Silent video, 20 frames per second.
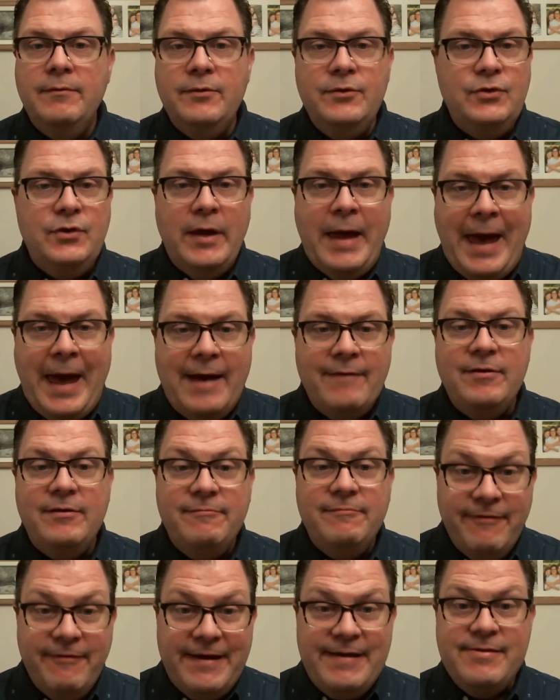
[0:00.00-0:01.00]
having
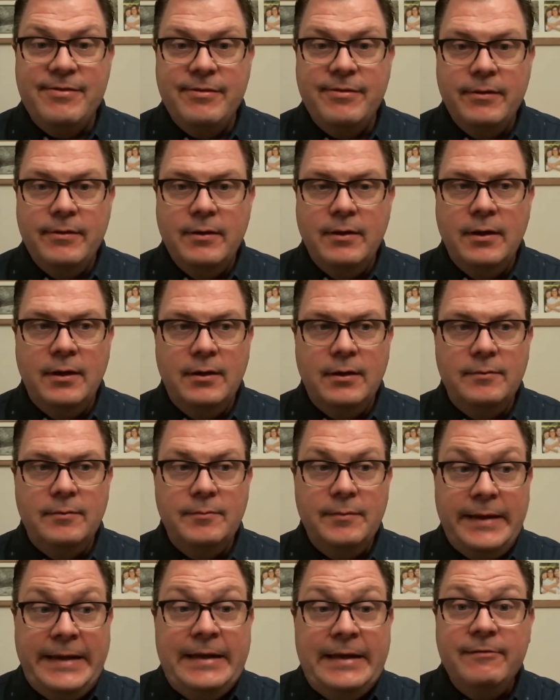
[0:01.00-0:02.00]
faith
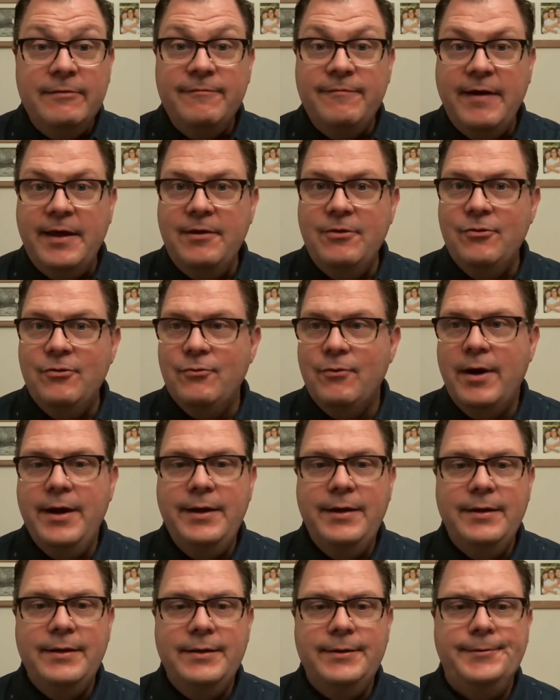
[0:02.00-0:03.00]
in faith. Right.
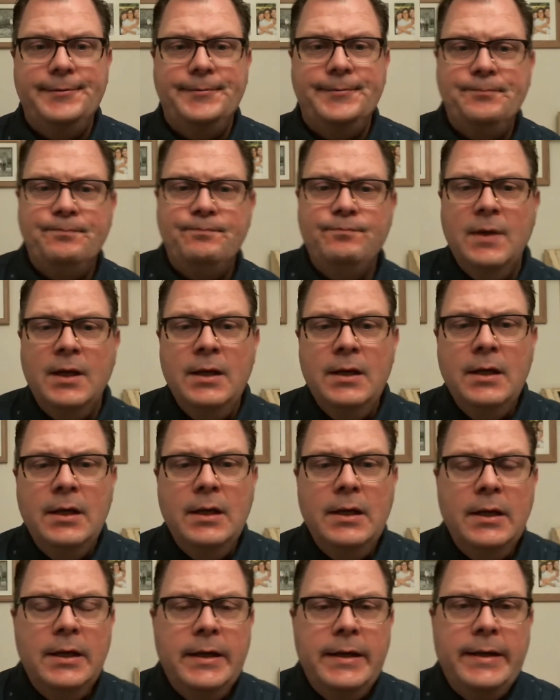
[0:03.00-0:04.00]

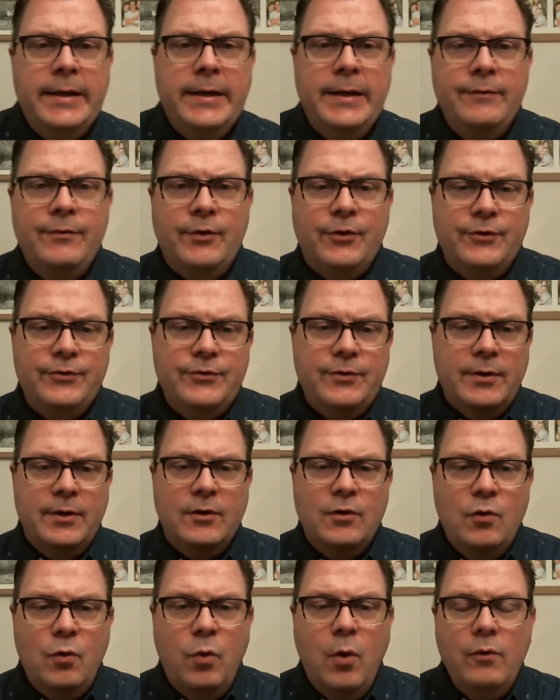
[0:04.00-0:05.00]
There's a
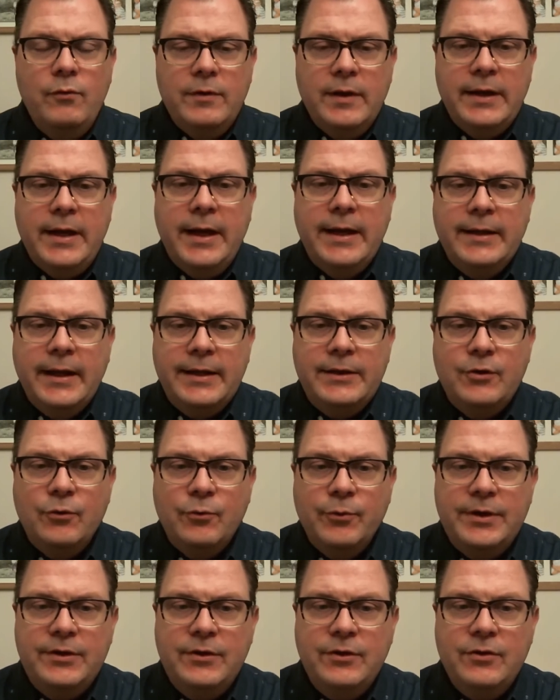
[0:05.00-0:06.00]
quote that I'd like to
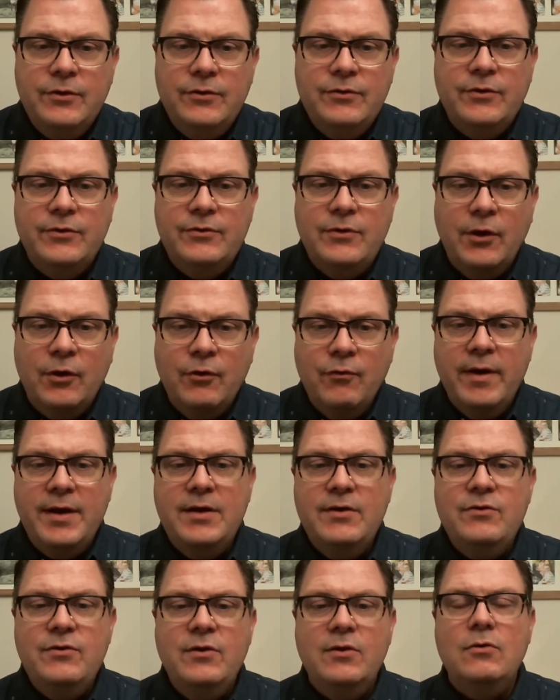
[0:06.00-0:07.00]
read to you. It says, "The
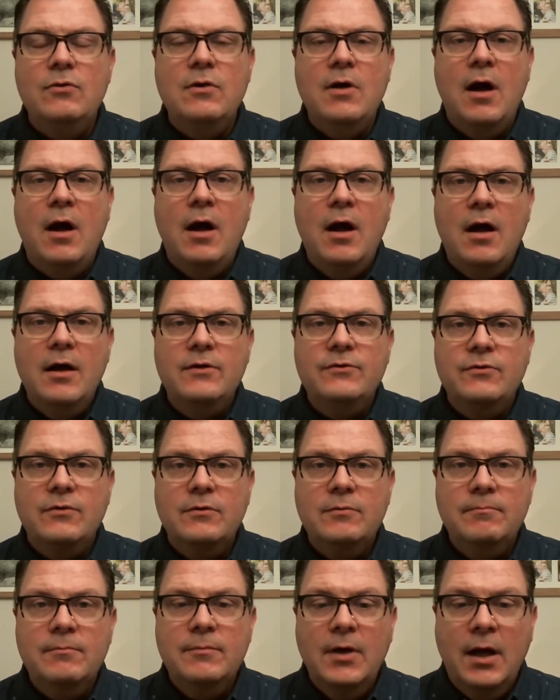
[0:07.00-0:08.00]
greatest single cause
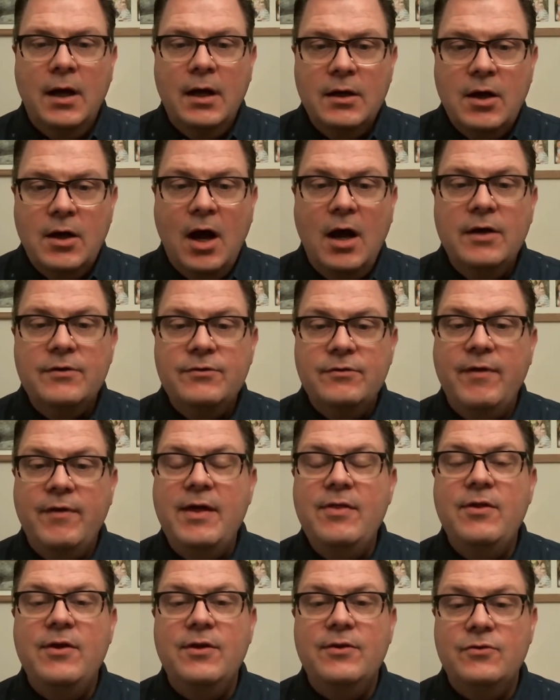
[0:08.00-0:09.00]
of
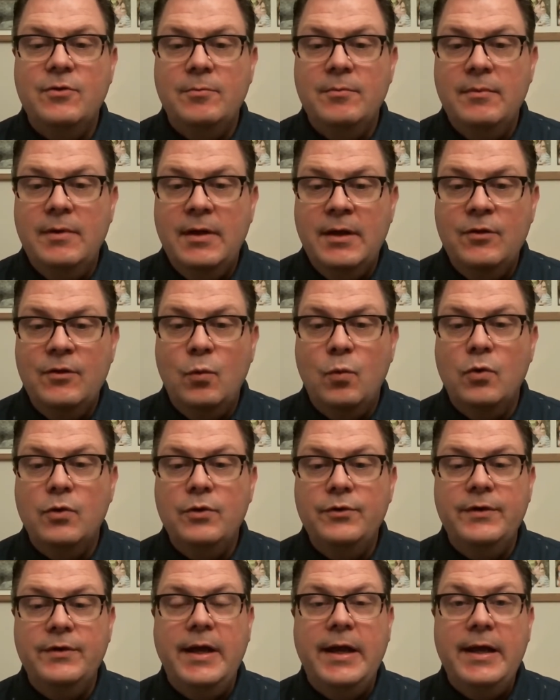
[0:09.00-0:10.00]
atheism in the world
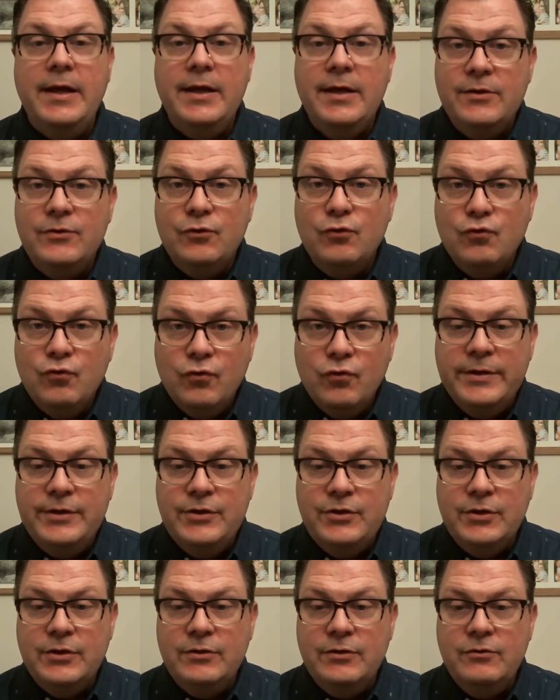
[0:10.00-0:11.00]
today is
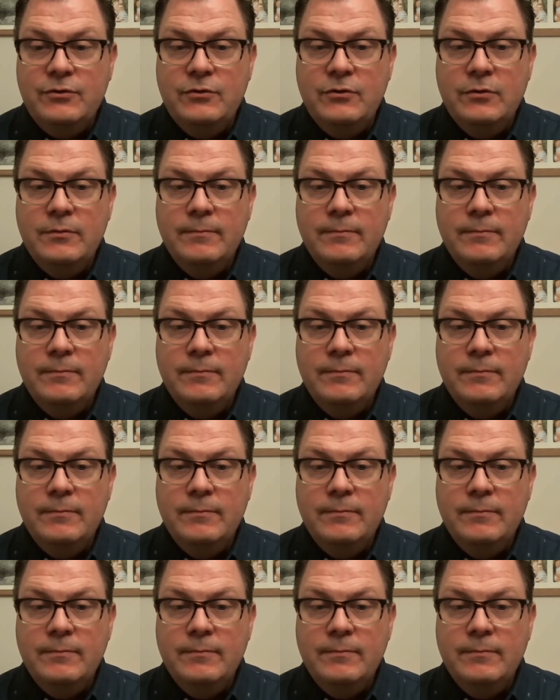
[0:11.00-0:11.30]
Christians